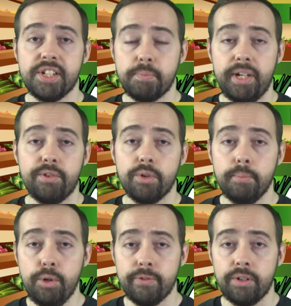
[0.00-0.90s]
speed
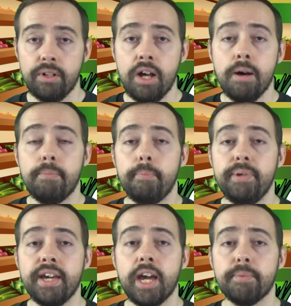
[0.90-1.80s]
removal, but
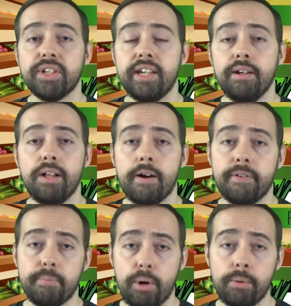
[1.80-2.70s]
being able to kill off
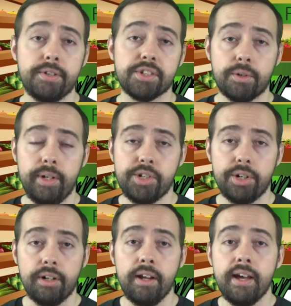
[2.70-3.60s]
an opponent's
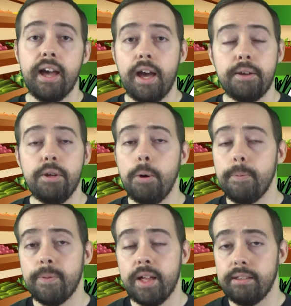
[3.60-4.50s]
creature, and
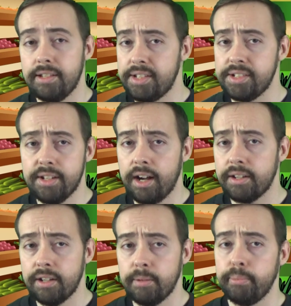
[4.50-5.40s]
note that this is
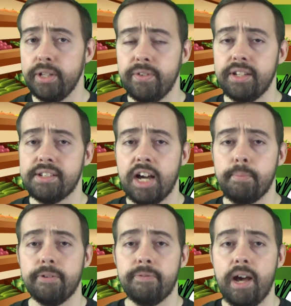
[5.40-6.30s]
not an Oblivion type
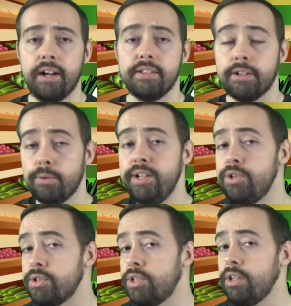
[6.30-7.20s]
effect. The
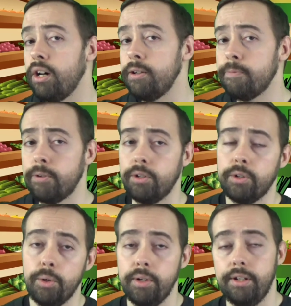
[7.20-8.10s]
creature's gone for
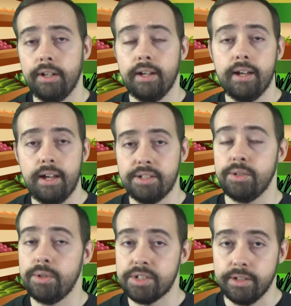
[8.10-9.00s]
good as
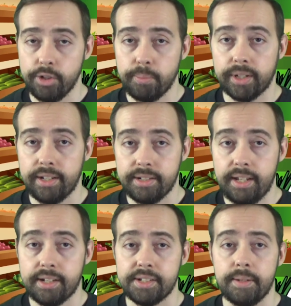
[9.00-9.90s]
soon as the Duplicant
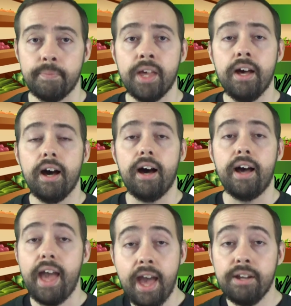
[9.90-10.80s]
takes it.
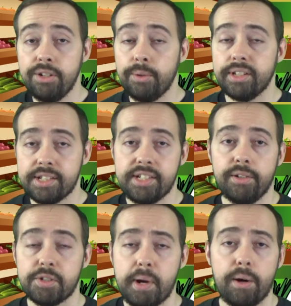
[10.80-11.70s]
And you get to steal
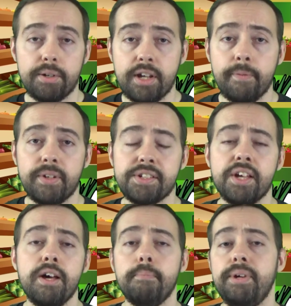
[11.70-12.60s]
its power and toughness,
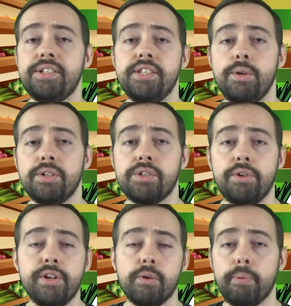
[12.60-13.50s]
means that you can
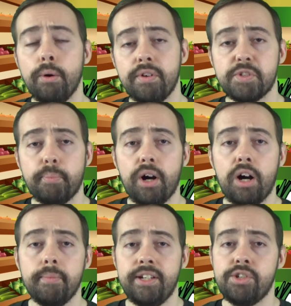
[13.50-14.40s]
turn your opponent's
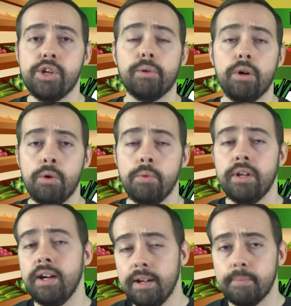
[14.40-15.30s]
bomb into your
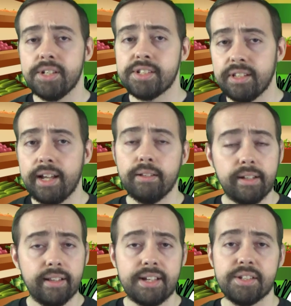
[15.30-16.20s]
own slightly
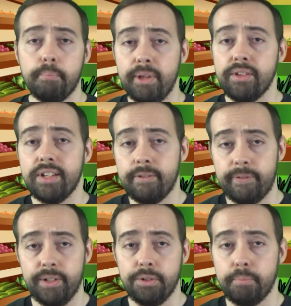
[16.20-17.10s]
less
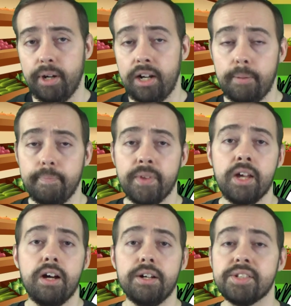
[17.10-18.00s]
ability-filled bomb.
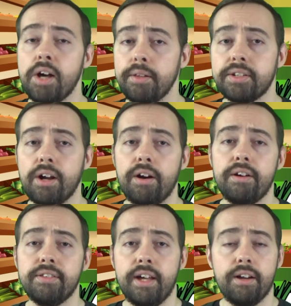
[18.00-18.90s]
A solid
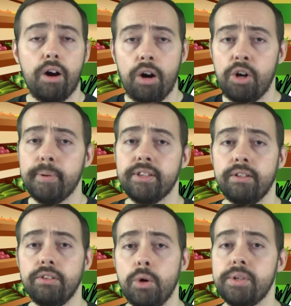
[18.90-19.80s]
card that all but the
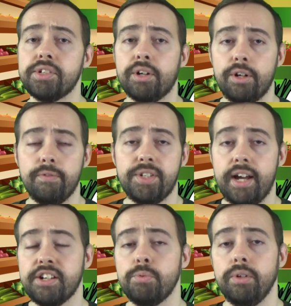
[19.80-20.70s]
lowest curve
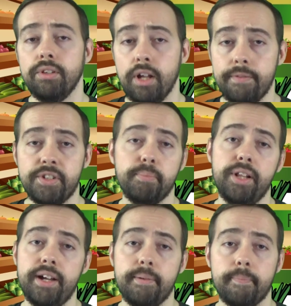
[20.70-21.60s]
decks would love to play.